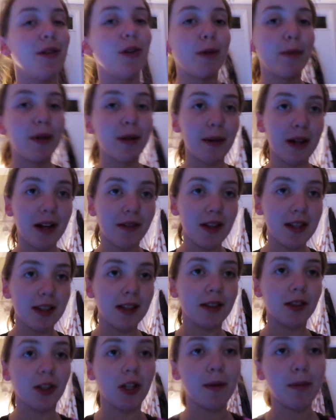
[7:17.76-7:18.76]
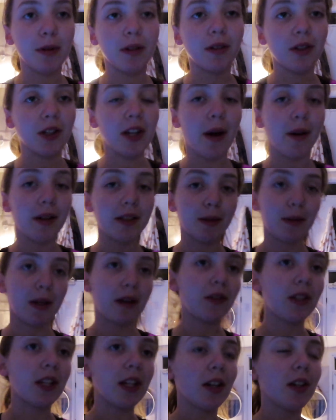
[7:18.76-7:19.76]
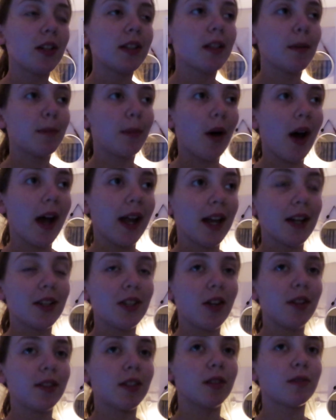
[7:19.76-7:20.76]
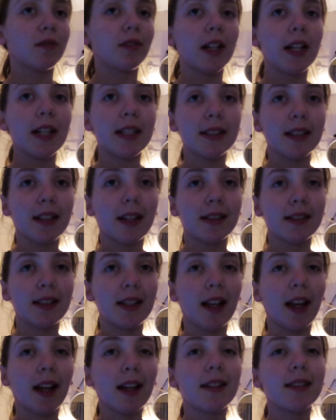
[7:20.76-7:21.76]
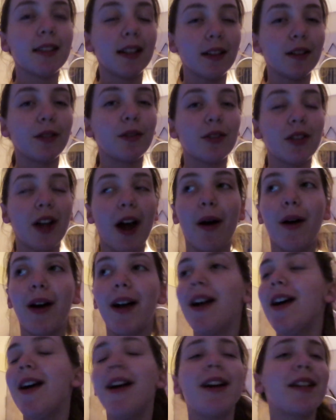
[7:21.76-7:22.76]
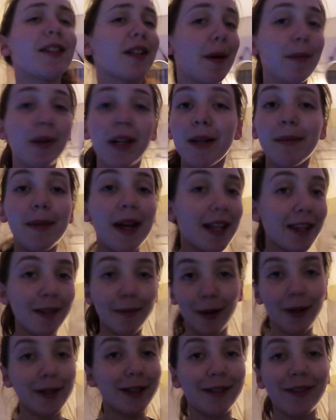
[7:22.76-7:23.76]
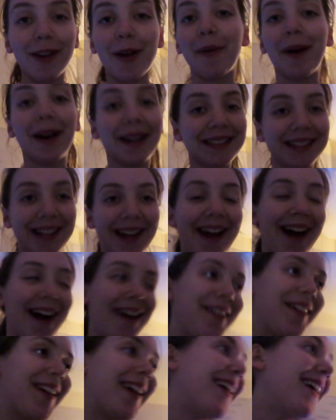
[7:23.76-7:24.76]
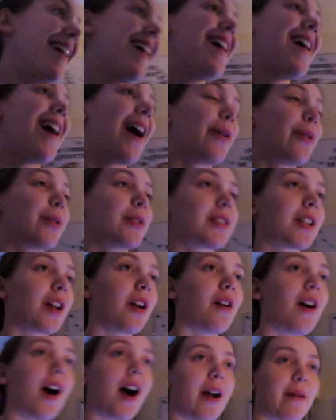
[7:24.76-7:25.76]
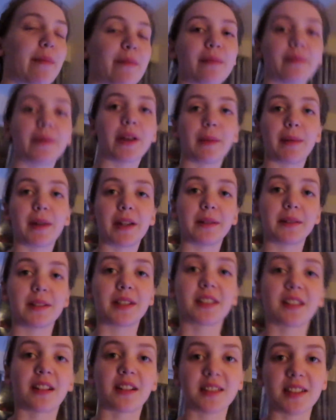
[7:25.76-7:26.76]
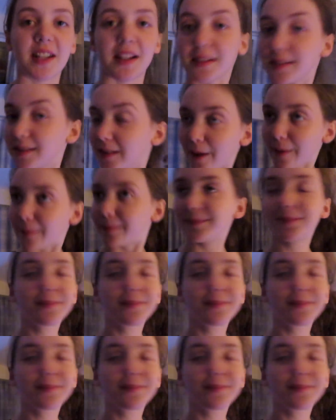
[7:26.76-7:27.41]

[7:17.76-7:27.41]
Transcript: Normally we have like these cubicle showers that we have to use, but I get to use this really snazzy like single shower. So I'm gonna make the most of it whilst I have it. And also I'm a bit disgusting, so.